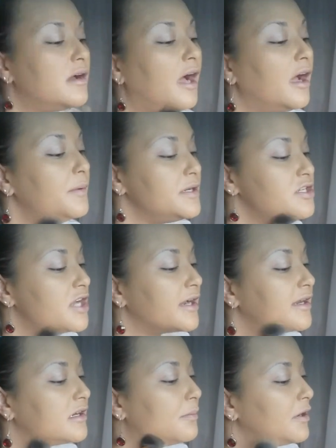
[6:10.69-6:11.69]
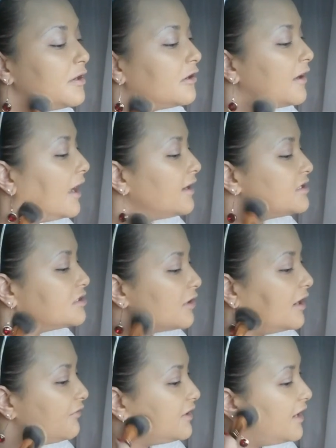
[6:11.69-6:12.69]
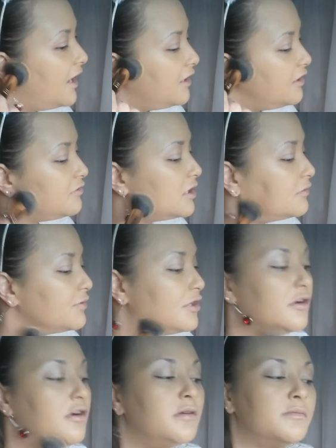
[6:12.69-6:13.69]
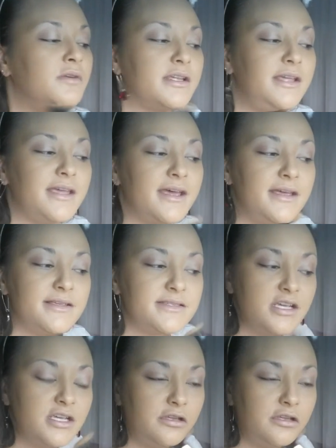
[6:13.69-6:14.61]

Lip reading: I've been checking up on her, asked her every day, you done with your homework? Yes.